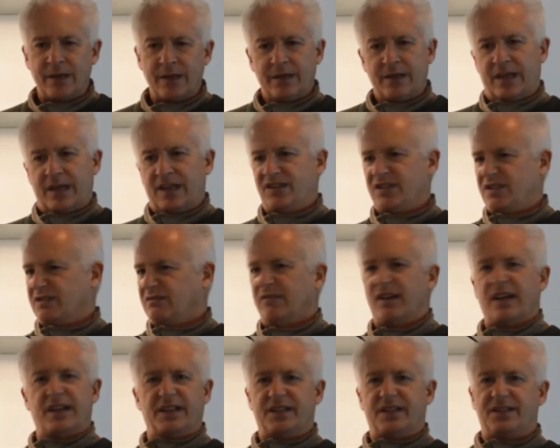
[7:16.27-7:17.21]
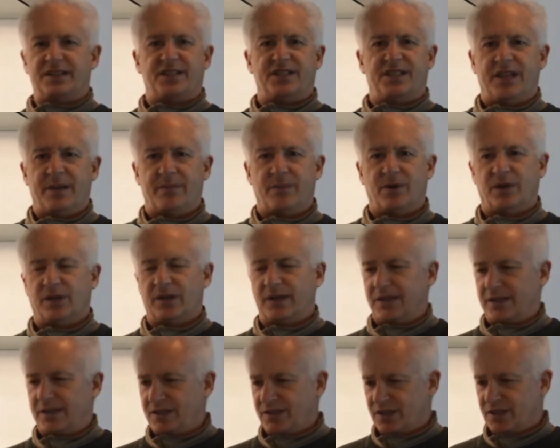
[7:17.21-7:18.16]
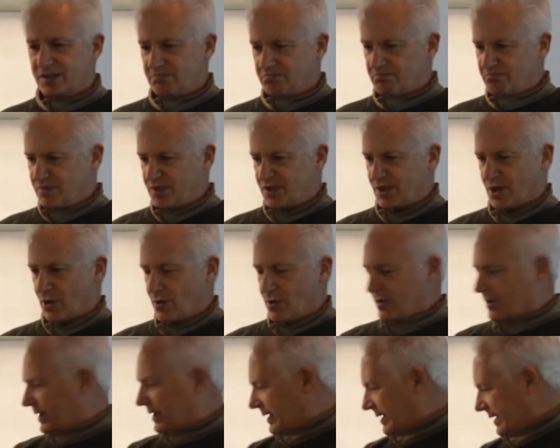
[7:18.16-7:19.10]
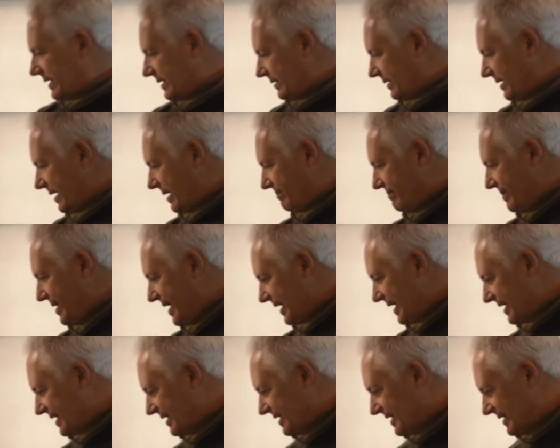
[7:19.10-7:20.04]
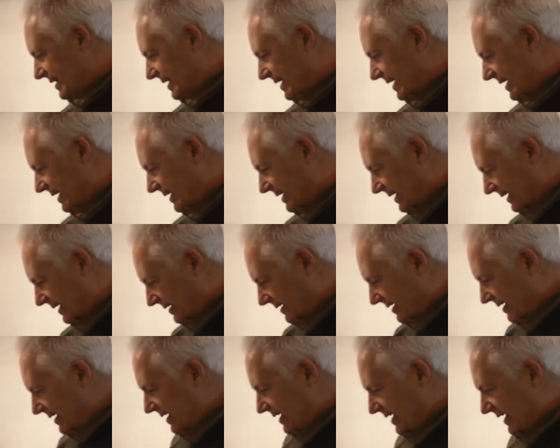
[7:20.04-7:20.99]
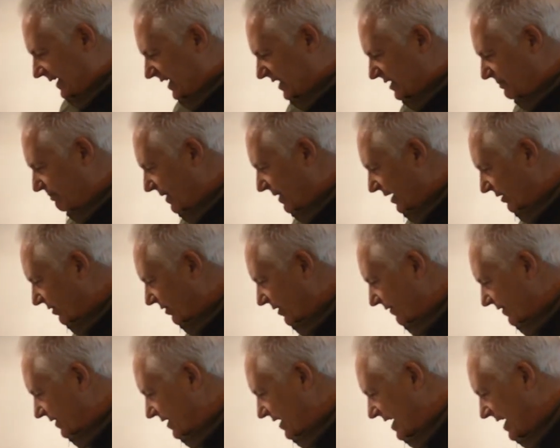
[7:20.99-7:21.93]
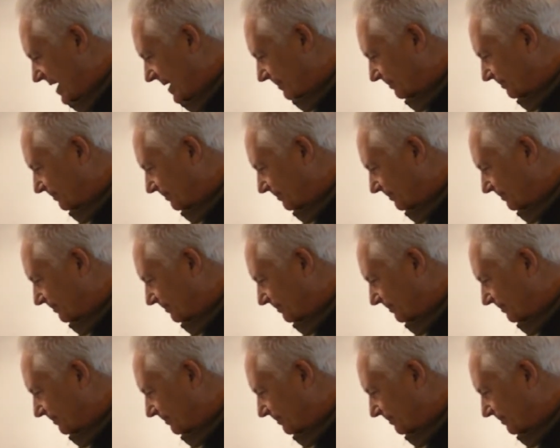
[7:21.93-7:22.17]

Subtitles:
And just let it simmer and just soak and mix, and it gets better over time.